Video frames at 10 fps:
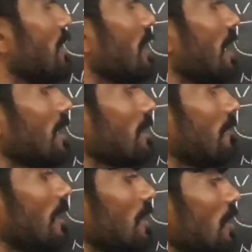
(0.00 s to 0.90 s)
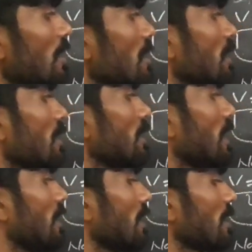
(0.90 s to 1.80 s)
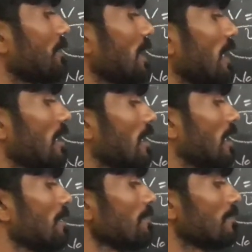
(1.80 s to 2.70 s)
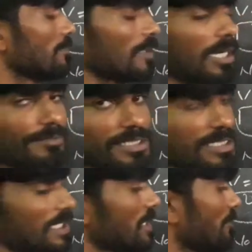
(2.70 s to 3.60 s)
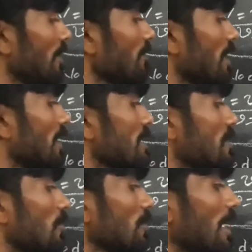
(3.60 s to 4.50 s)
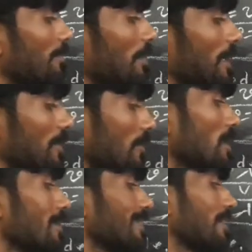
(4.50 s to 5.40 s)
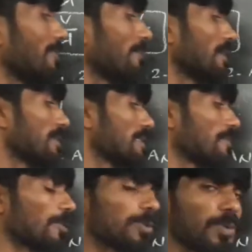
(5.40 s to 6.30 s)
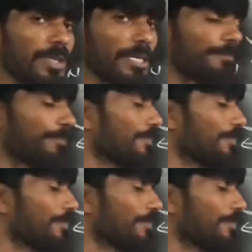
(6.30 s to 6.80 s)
one node, then length of the air column of the station wave L is equal to lambda by 2. Then wavelength is equal to 2L.